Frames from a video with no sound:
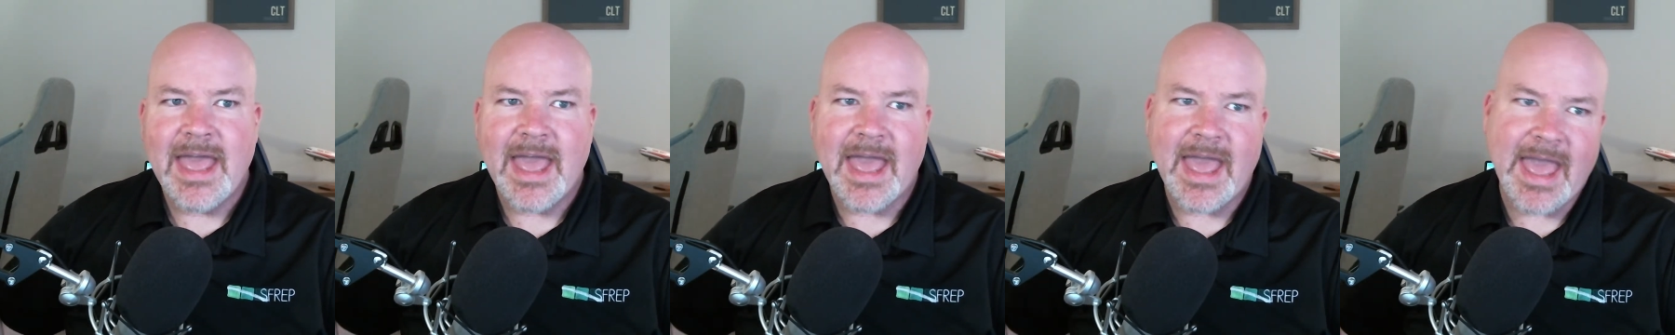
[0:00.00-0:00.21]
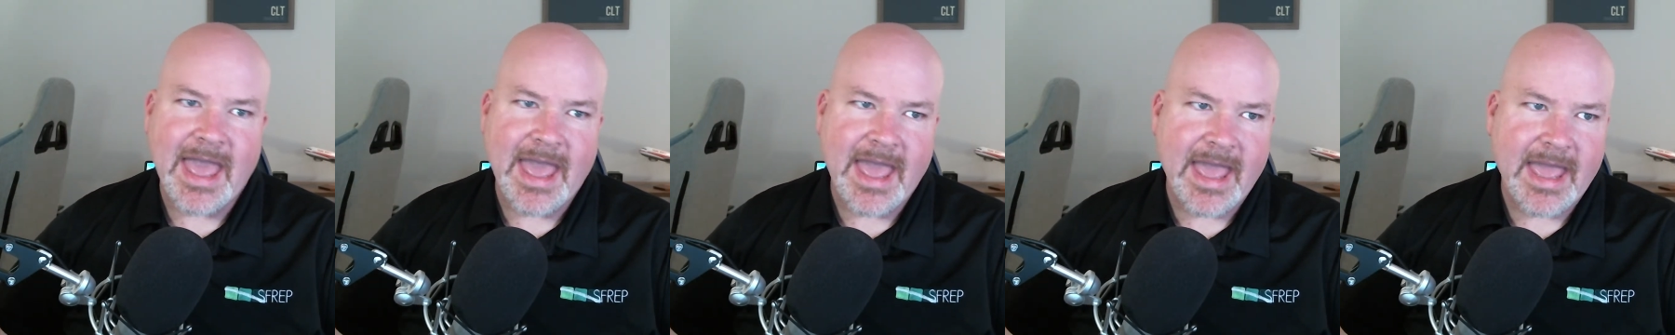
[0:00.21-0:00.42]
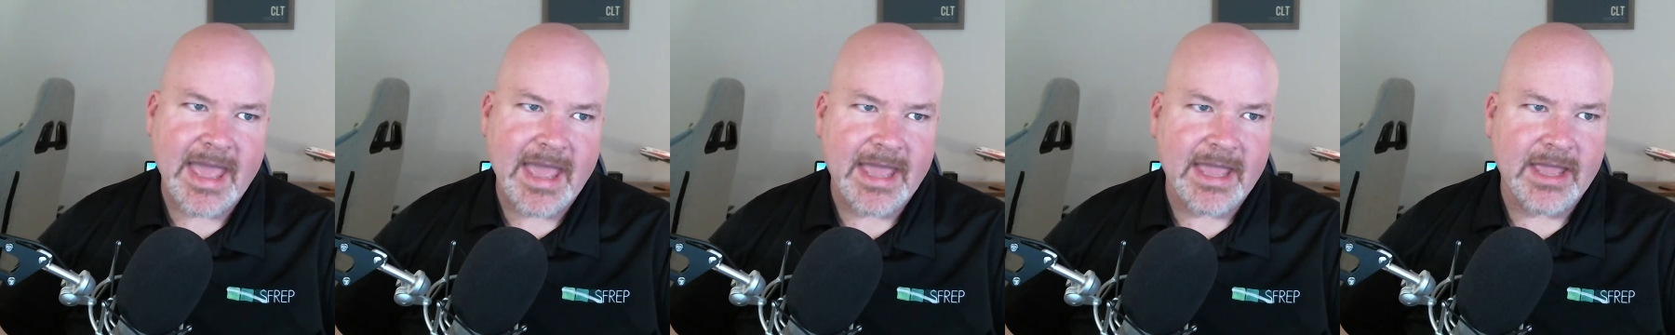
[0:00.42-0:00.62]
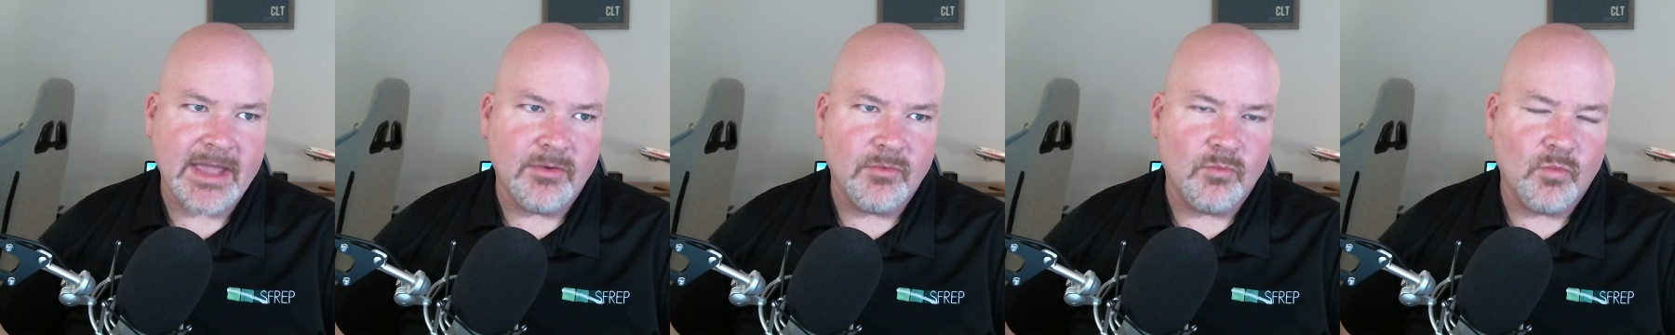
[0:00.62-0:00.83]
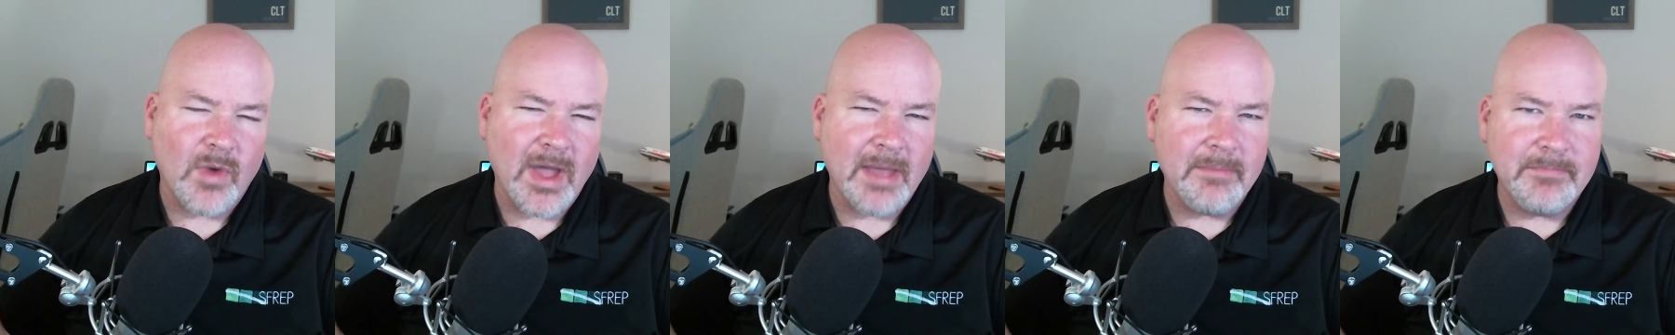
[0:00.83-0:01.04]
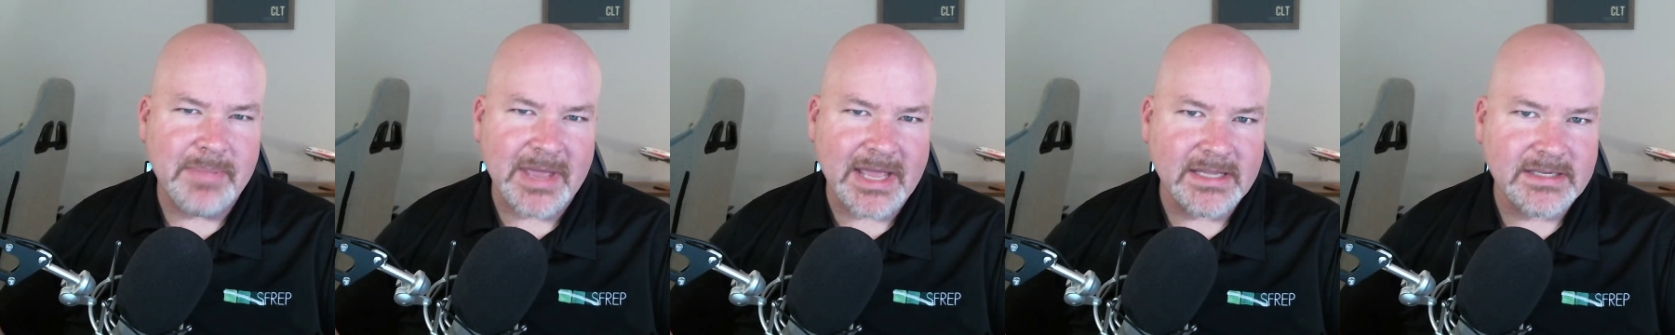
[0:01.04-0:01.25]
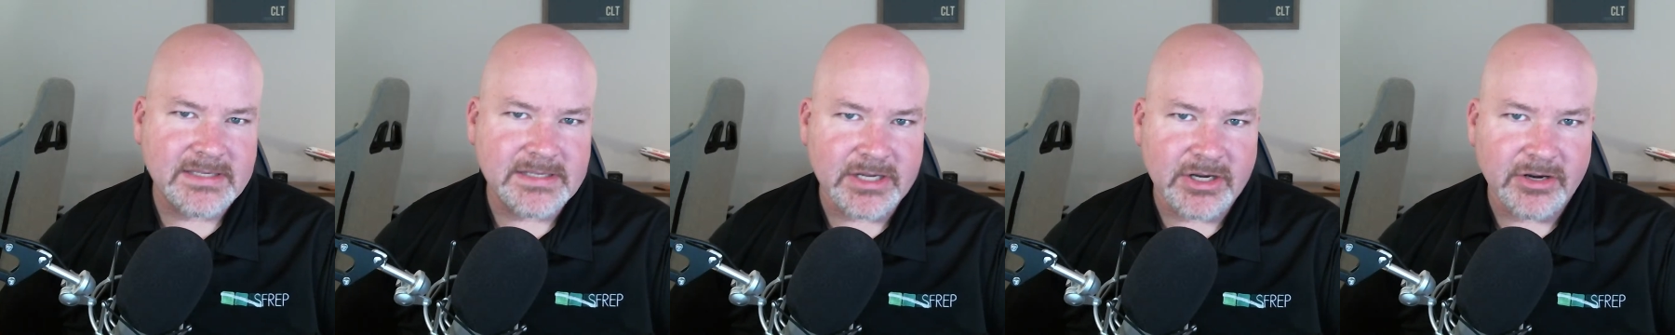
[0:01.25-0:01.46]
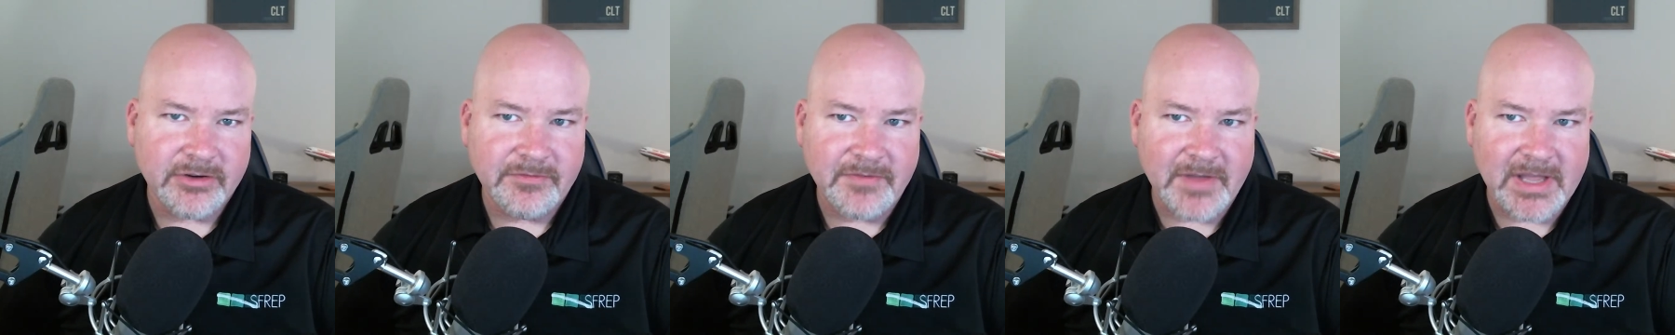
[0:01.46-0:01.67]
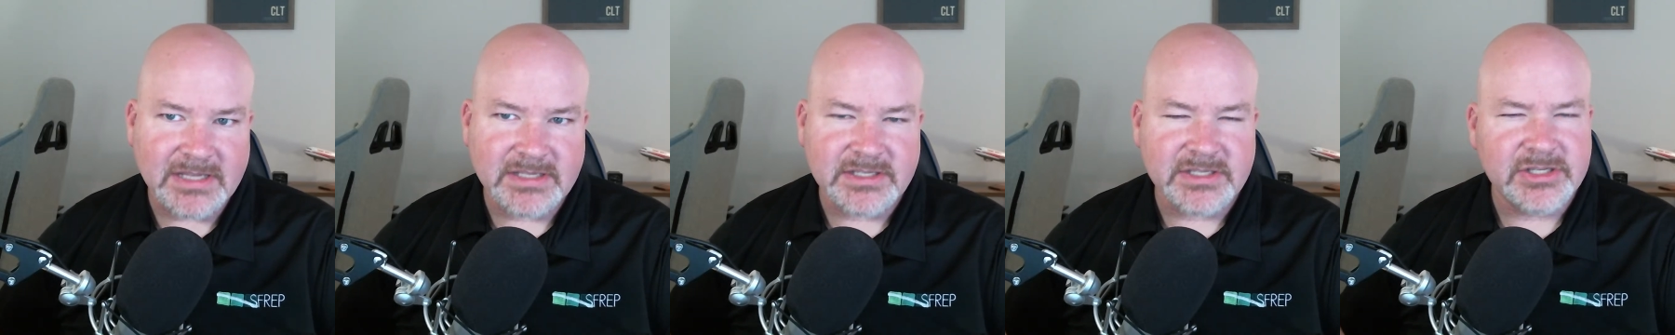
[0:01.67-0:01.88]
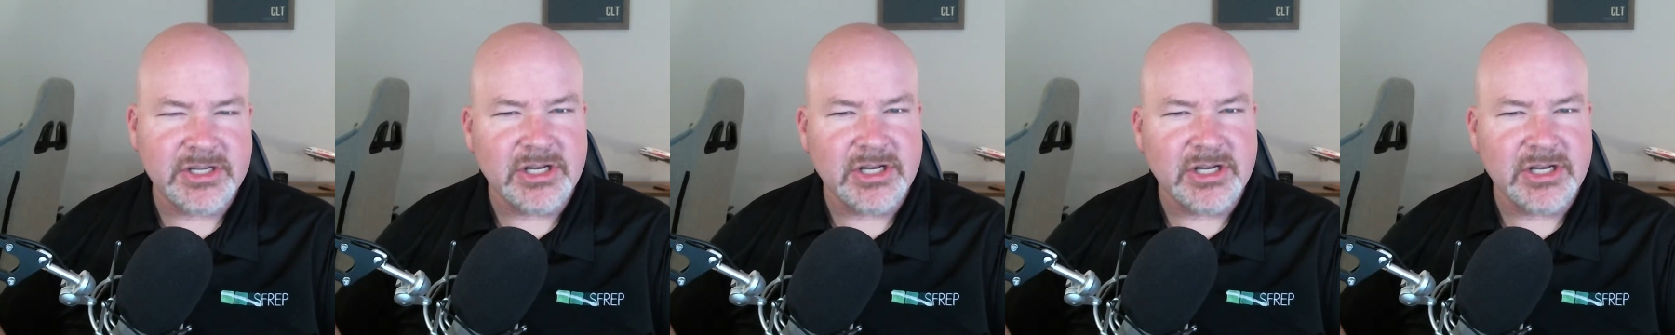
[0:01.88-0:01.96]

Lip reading: a web-based interface.